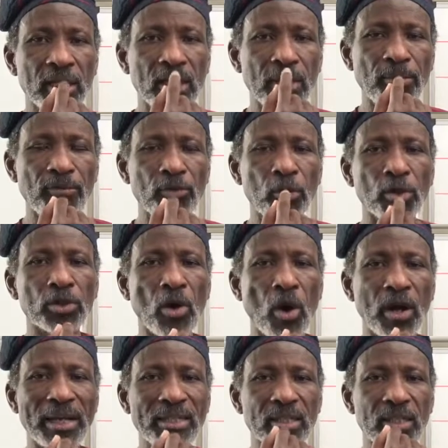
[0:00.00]
tip of your
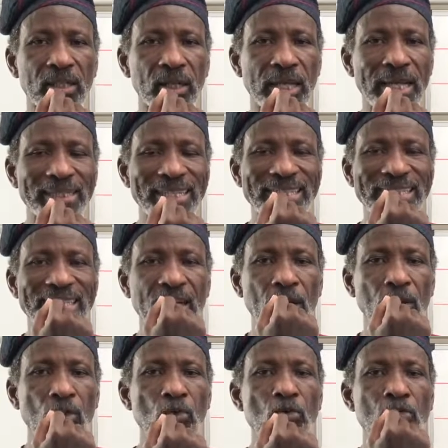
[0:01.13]
tongue is hitting the
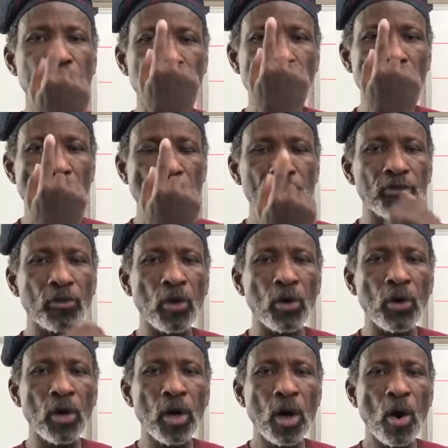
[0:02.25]
roof of
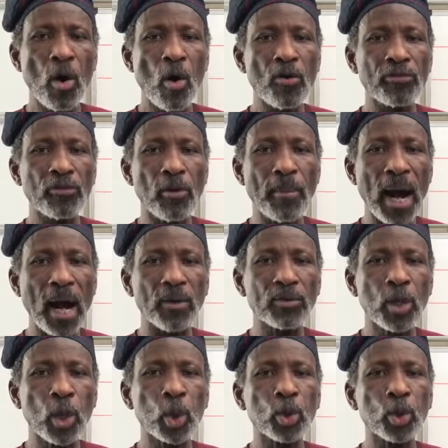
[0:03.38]
your mouth.